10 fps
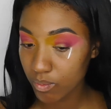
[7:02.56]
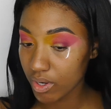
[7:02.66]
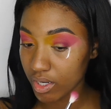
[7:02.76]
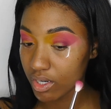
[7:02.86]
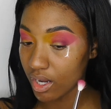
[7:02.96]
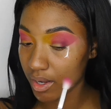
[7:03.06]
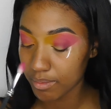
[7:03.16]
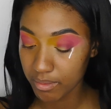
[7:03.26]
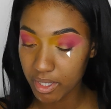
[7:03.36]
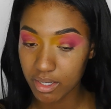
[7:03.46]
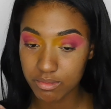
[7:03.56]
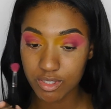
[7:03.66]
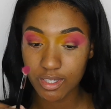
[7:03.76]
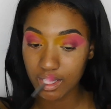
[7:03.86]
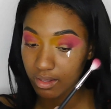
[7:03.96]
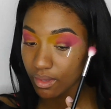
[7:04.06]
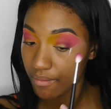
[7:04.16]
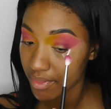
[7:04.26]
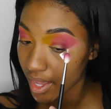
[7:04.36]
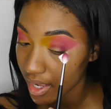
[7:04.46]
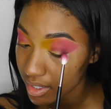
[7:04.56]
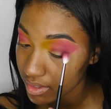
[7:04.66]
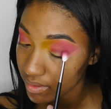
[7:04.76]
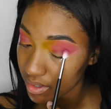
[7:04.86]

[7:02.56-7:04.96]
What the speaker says: what it caught, but right now I'm just taking Love That